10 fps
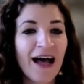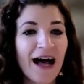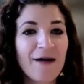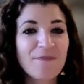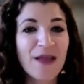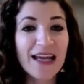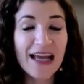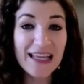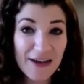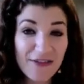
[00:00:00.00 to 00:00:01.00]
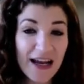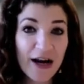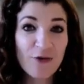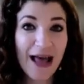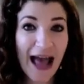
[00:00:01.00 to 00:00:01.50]
And given that I
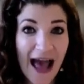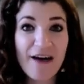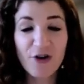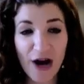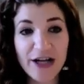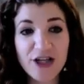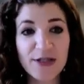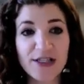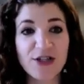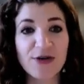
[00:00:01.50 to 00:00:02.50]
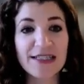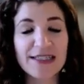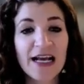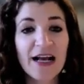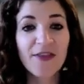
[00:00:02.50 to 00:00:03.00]
don't have graduate
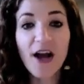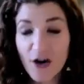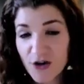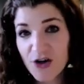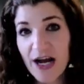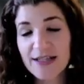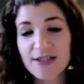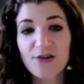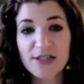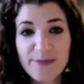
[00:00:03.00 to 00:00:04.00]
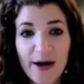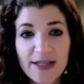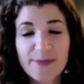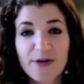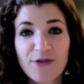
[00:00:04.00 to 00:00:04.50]
students, the undergrads are
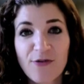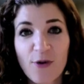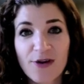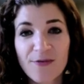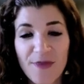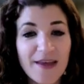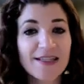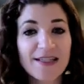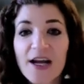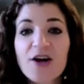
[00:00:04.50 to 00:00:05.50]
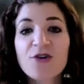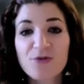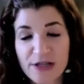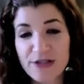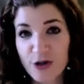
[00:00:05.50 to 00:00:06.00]
responsible for the entire
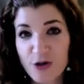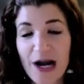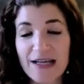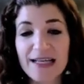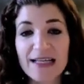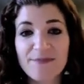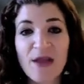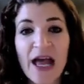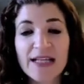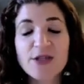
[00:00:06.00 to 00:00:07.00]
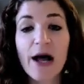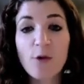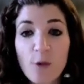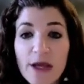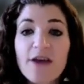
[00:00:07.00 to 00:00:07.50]
research process. And so I
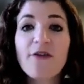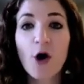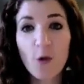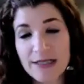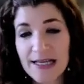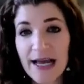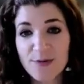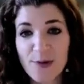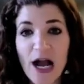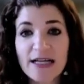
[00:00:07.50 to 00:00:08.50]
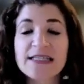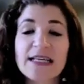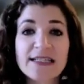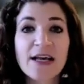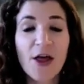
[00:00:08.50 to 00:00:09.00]
weave open science
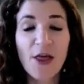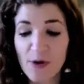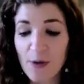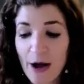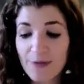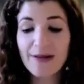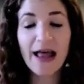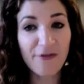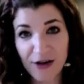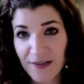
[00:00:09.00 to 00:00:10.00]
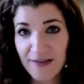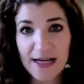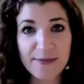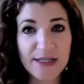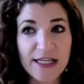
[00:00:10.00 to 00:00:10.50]
practices throughout everything that
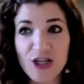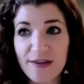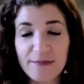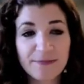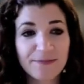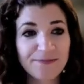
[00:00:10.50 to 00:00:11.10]
I'm teaching them.